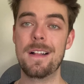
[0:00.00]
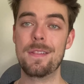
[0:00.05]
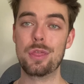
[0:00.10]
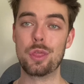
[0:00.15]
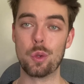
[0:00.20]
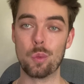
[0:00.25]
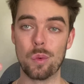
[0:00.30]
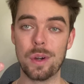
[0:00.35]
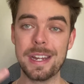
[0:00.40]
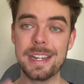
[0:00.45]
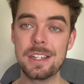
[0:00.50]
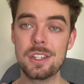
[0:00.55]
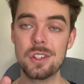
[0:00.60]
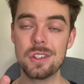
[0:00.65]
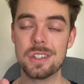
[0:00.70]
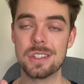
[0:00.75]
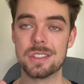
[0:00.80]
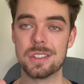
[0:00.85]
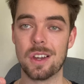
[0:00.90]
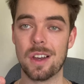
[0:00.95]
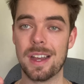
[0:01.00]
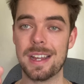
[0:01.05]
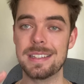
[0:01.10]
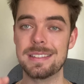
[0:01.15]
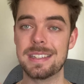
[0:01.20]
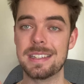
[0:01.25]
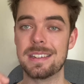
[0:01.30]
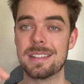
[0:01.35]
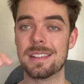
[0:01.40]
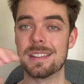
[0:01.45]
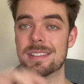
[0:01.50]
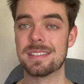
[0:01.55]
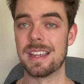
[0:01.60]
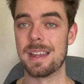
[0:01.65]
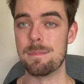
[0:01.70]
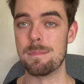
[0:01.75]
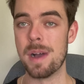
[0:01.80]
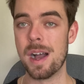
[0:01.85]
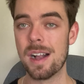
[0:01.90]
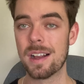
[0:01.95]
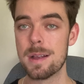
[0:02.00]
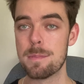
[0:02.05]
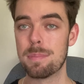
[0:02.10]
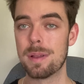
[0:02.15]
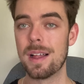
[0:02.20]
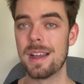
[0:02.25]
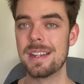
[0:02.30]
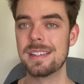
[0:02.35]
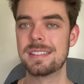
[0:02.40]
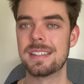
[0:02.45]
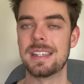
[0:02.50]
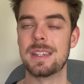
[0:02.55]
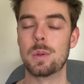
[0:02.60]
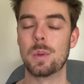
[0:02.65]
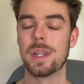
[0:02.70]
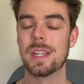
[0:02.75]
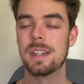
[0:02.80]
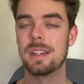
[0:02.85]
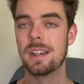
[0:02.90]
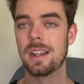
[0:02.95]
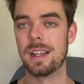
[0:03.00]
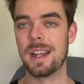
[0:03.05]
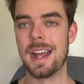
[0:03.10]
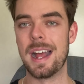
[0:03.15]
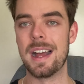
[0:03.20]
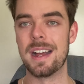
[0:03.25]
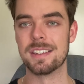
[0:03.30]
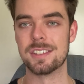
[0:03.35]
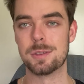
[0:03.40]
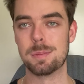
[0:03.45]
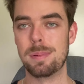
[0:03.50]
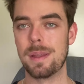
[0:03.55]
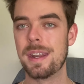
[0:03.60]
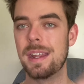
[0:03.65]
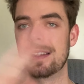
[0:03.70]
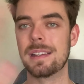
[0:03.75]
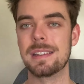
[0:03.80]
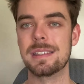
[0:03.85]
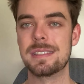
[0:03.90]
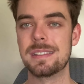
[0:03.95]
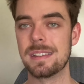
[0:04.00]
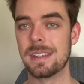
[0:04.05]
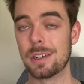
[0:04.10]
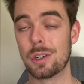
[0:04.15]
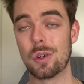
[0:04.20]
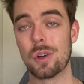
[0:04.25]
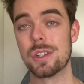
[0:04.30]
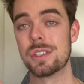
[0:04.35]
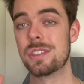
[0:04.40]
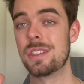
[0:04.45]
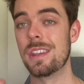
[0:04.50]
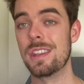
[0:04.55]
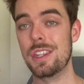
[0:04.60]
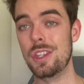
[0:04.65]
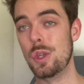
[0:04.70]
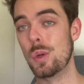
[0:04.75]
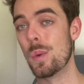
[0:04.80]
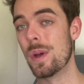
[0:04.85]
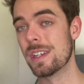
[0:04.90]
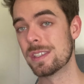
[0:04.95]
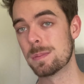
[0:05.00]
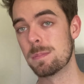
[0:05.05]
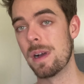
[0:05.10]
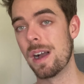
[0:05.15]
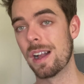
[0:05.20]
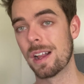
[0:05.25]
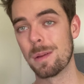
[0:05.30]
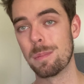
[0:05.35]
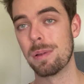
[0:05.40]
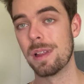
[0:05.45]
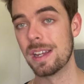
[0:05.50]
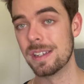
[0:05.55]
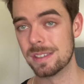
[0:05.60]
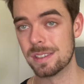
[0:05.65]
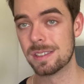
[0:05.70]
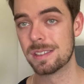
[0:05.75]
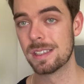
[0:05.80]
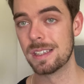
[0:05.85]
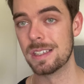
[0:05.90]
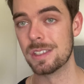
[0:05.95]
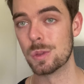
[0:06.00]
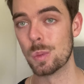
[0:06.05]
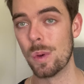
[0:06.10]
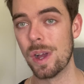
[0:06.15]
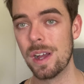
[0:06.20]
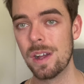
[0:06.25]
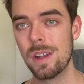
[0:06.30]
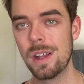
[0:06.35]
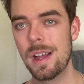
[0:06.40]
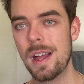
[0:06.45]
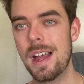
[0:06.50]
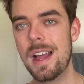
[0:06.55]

3 new designs into the same marketplace, and then we're going to split our listing across to the US marketplace as well.